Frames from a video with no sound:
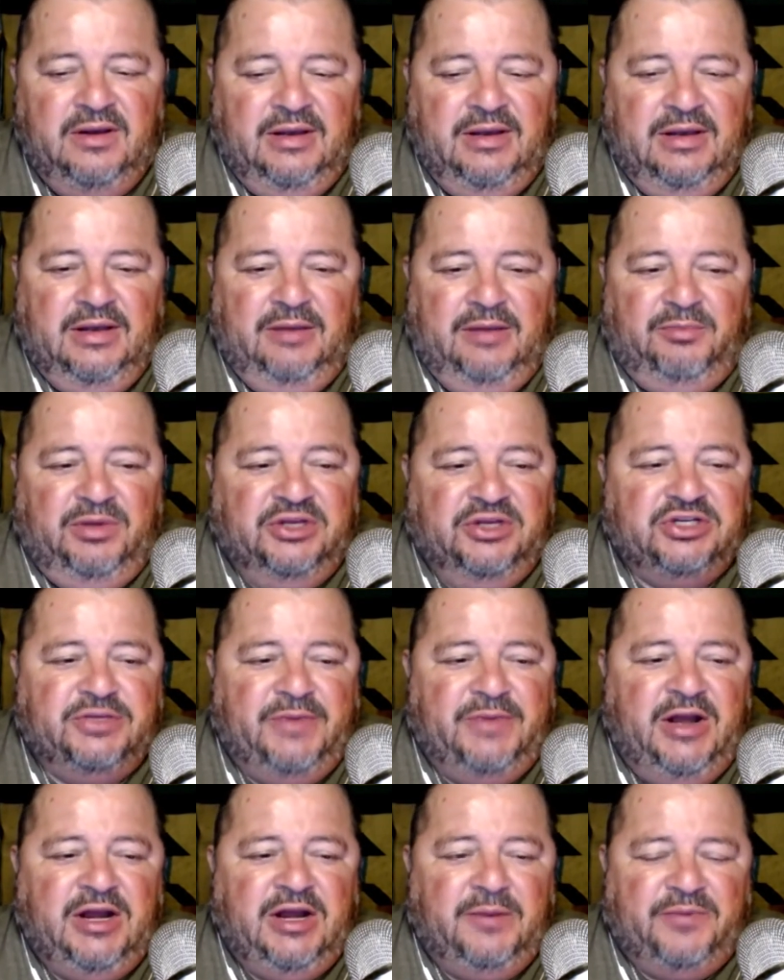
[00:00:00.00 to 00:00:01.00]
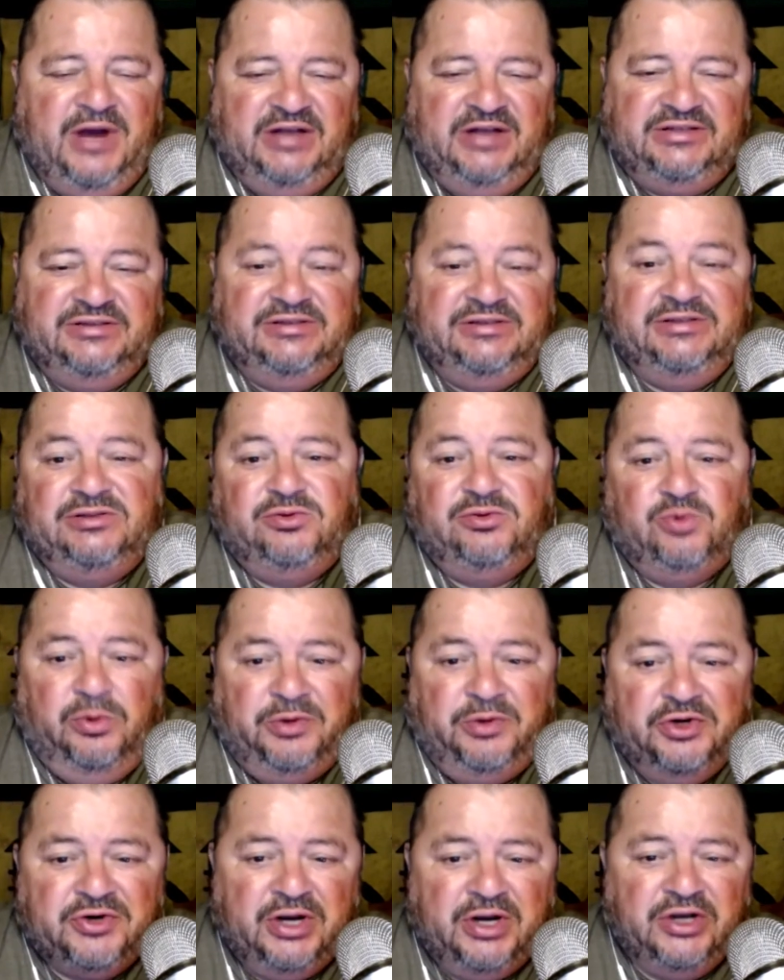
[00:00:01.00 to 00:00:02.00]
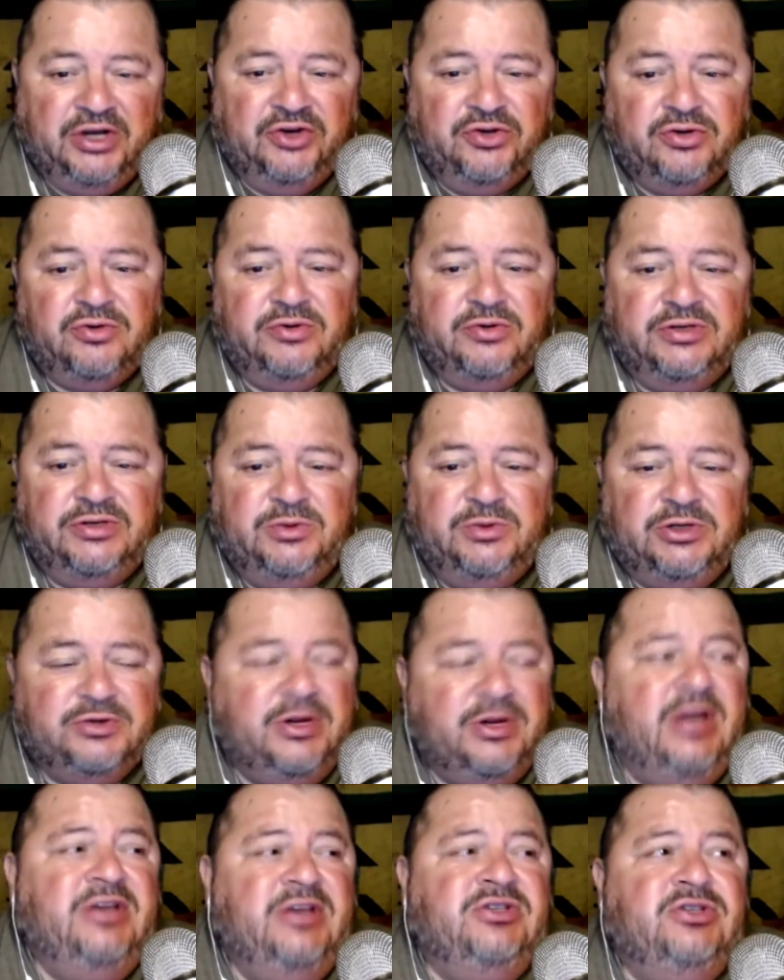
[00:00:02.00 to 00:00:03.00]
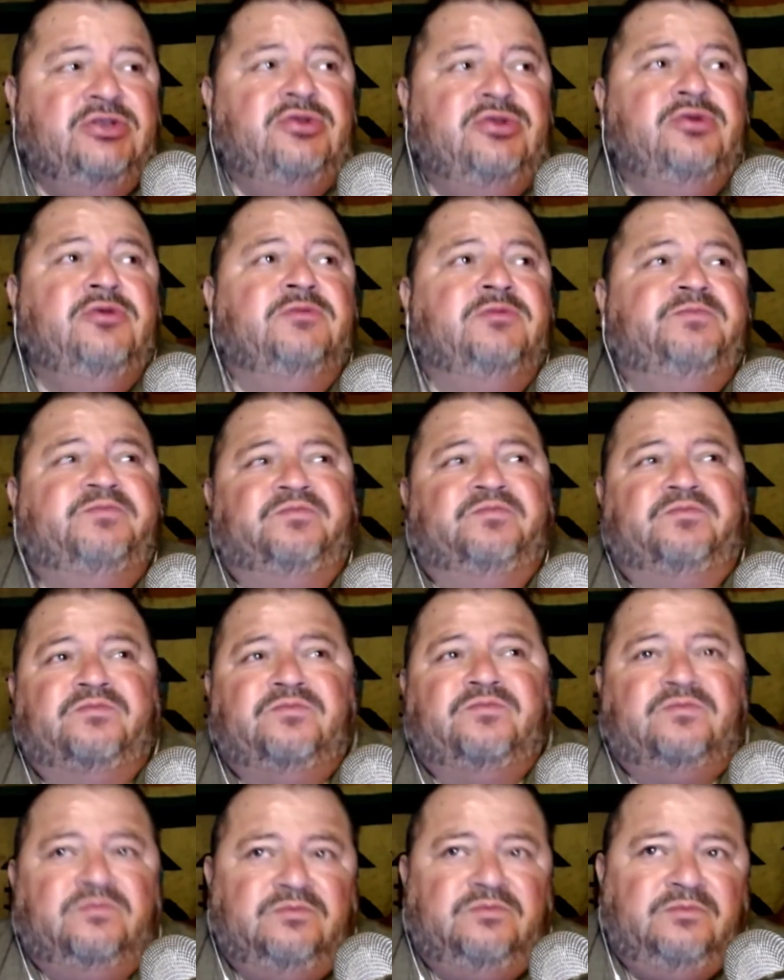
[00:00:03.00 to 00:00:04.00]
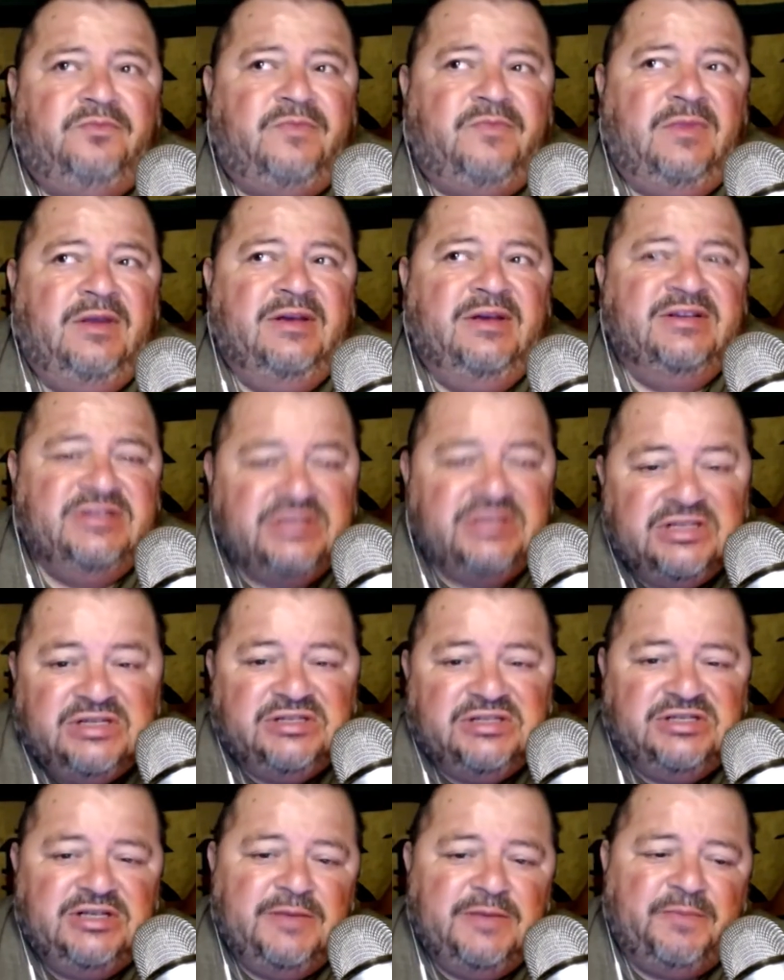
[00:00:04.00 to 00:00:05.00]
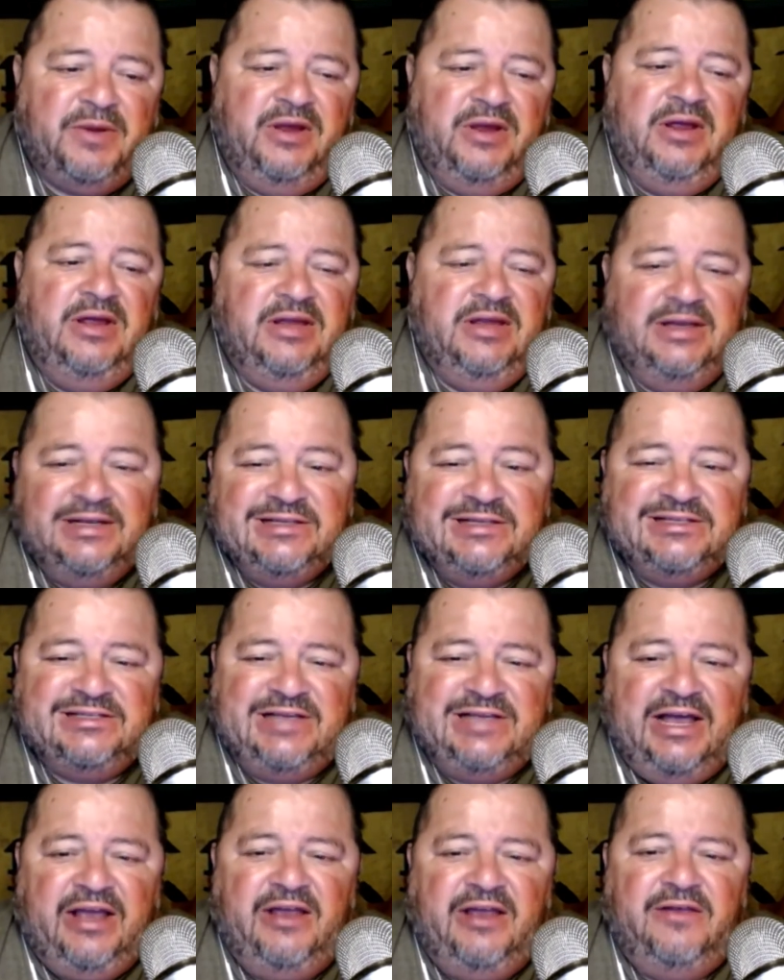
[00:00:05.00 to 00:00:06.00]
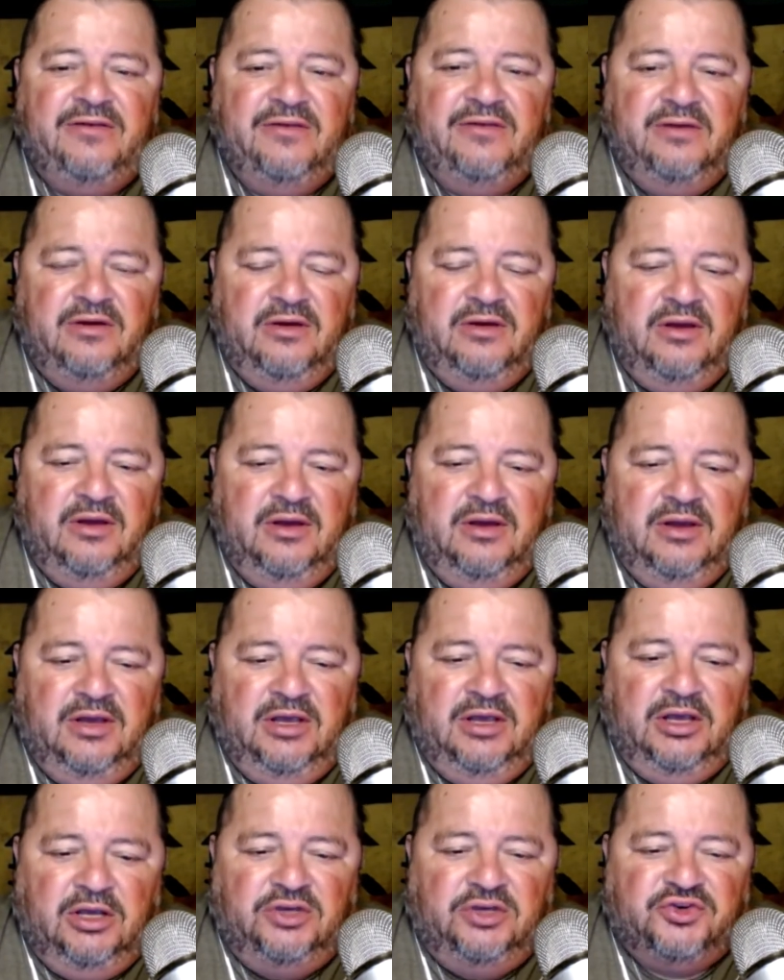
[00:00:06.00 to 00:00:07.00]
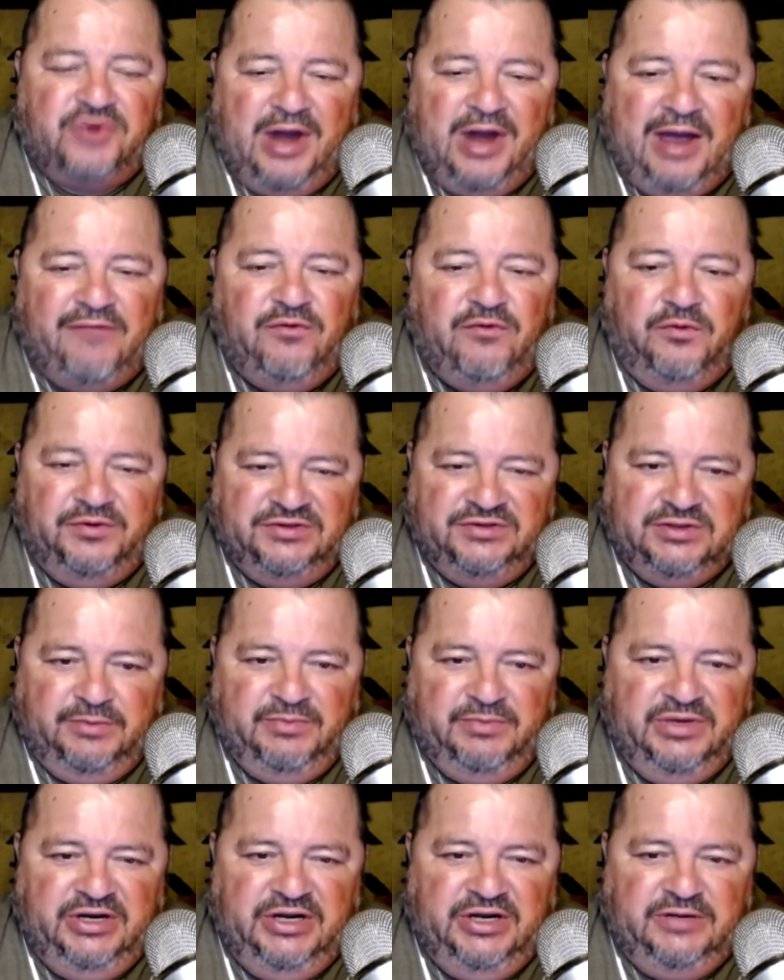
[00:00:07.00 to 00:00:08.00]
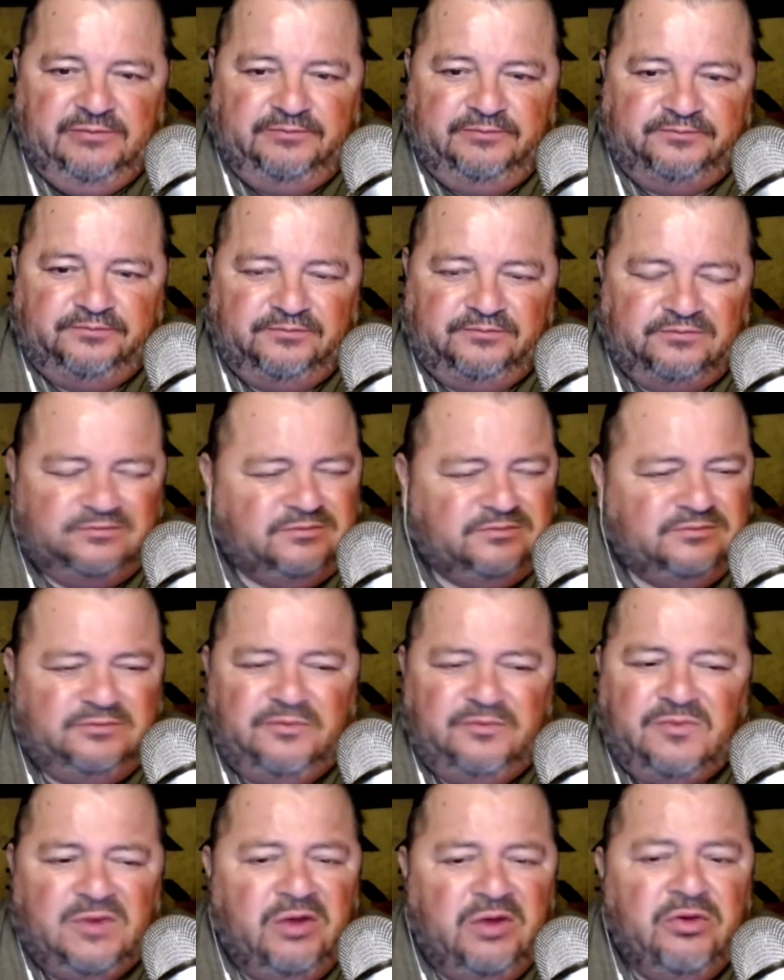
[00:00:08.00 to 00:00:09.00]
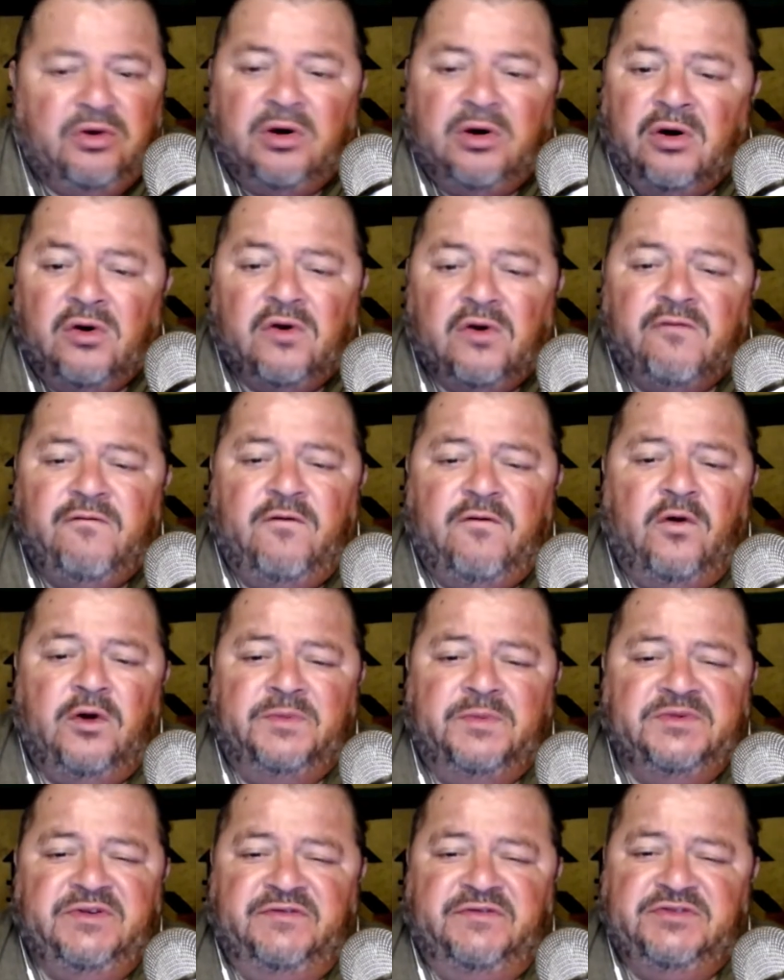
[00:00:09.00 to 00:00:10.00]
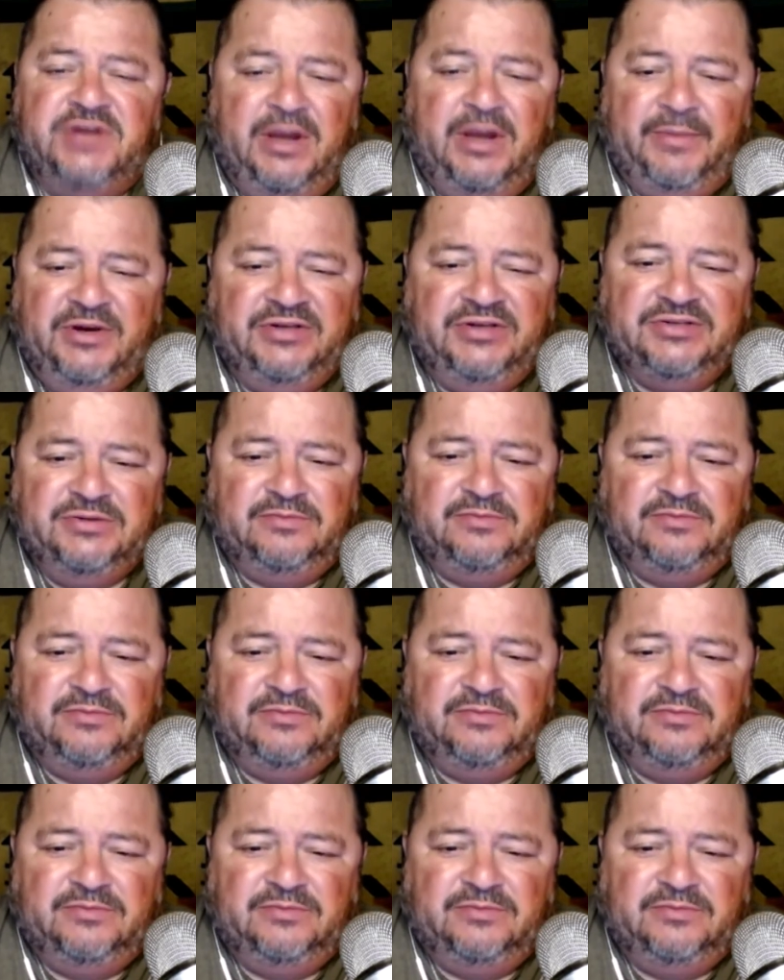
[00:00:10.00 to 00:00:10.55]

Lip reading: But in shamanic practices, what we try to do is we try to dig deep inside and travel with somebody. There are all forms of shamanism.